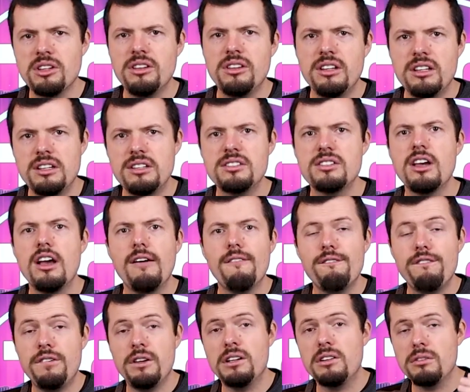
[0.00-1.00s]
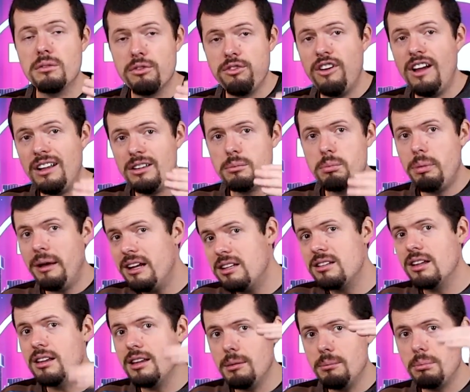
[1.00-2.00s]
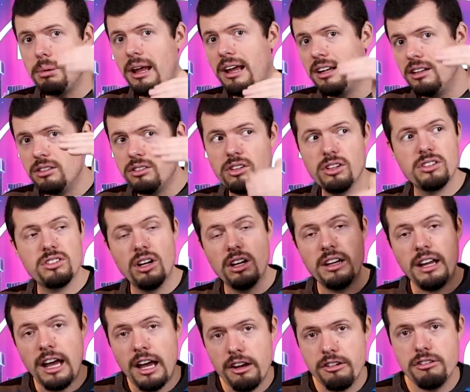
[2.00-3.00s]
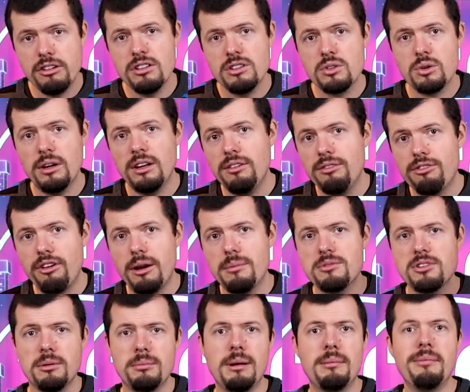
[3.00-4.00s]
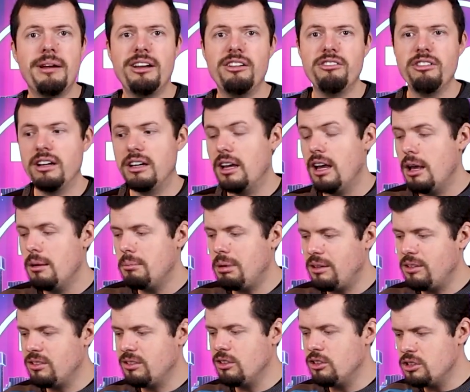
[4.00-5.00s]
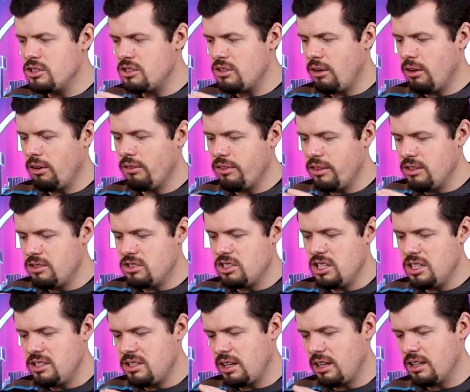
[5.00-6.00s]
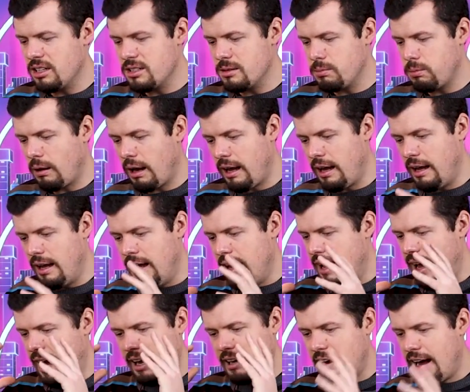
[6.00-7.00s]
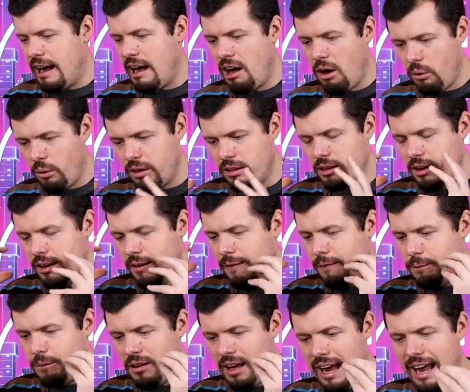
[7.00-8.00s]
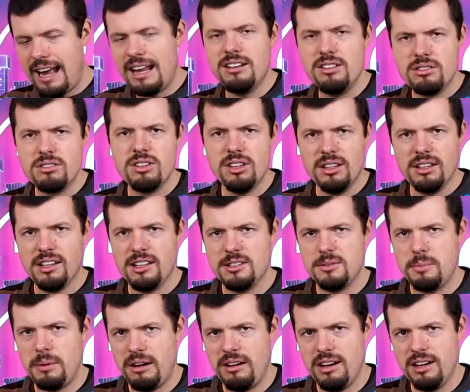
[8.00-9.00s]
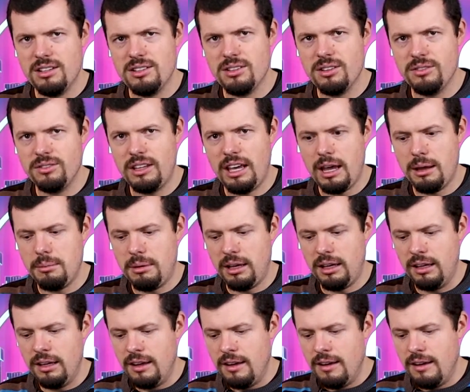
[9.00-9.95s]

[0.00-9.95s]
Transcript: on this felt better than playing Dirt on 120 frames on my main rig because of this G-Sync display and how it adds to the experience of gaming.